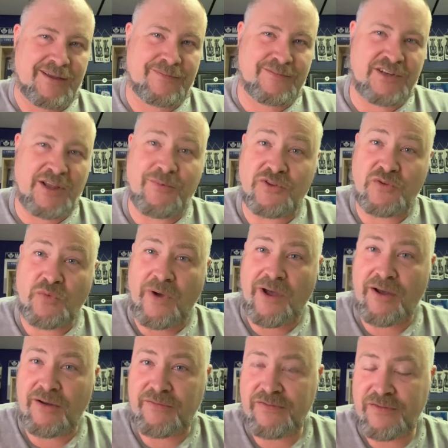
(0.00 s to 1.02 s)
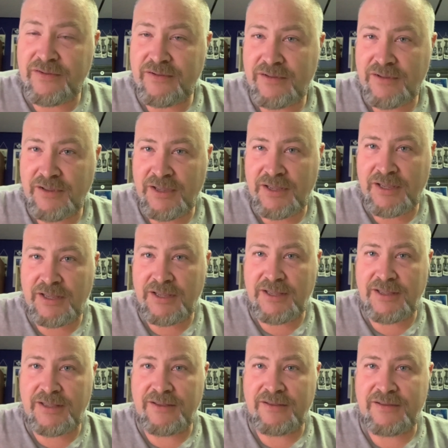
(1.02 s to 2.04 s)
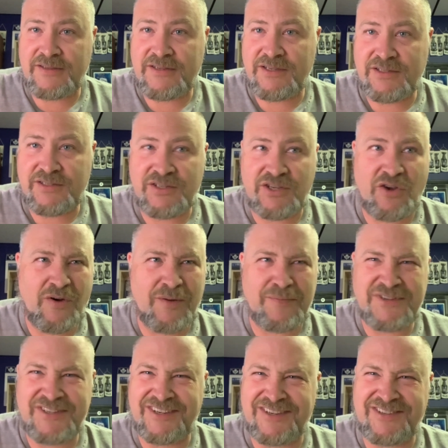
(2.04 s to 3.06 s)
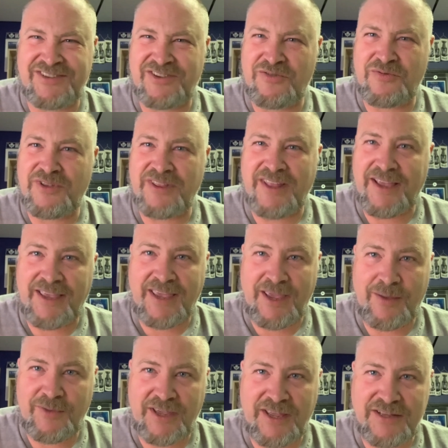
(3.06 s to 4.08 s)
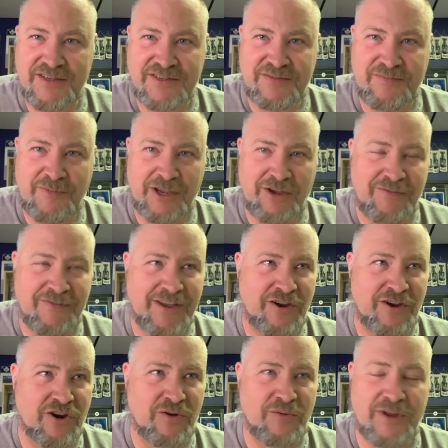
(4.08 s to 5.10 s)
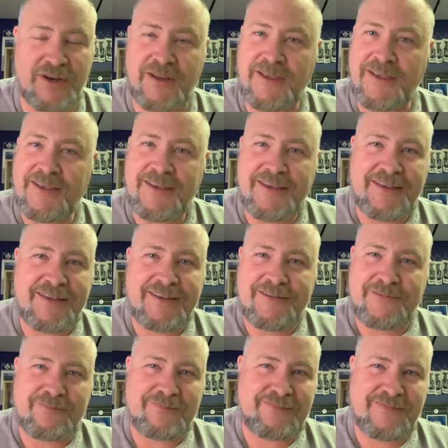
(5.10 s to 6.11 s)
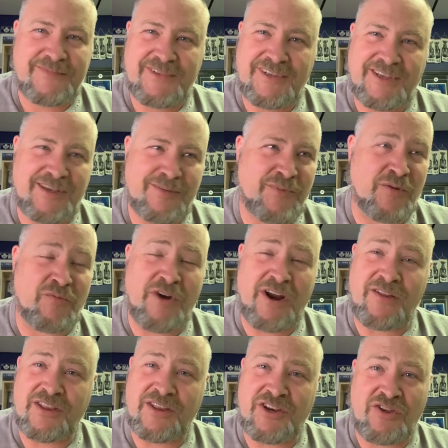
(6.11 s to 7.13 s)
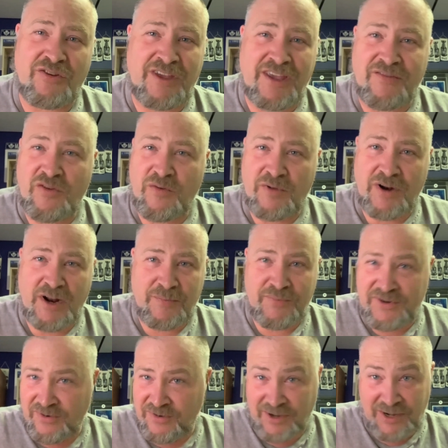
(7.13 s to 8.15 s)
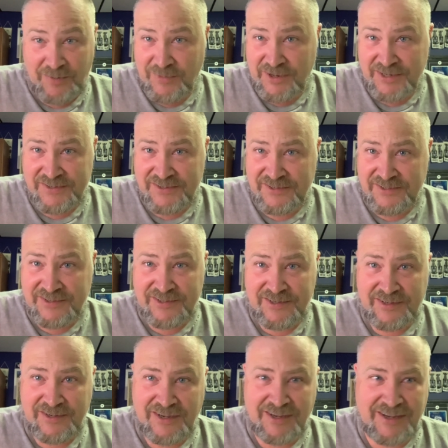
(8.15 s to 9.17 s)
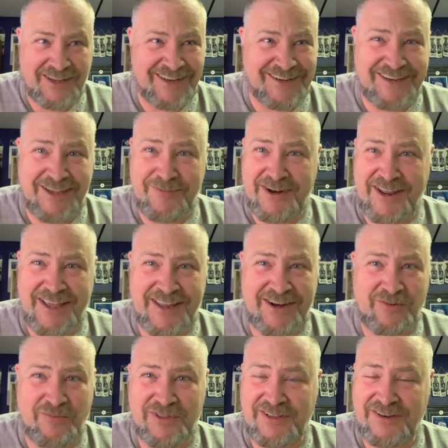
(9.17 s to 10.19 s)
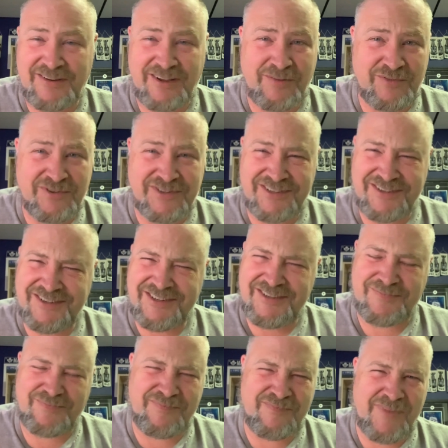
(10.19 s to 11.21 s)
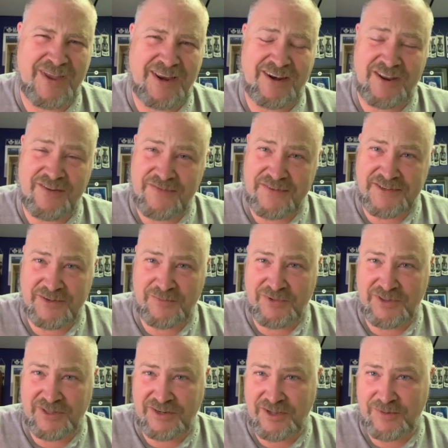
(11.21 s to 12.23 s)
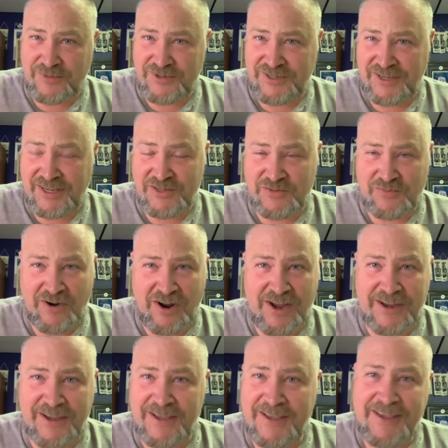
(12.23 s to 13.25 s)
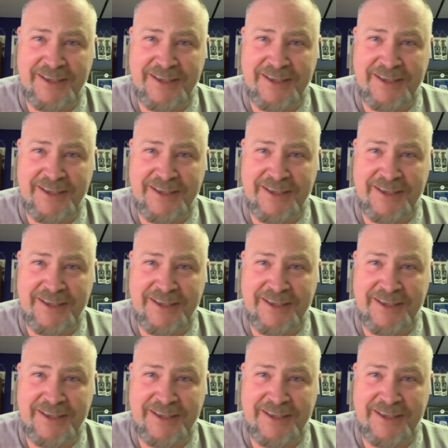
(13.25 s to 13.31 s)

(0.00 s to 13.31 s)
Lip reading: double 12 to go up 6-2 in that game against Michael Van Gerwen. But rarely do you give him an opportunity he misses. And Damon Hatta with the doubles, just magnificent with the doubles against Rock.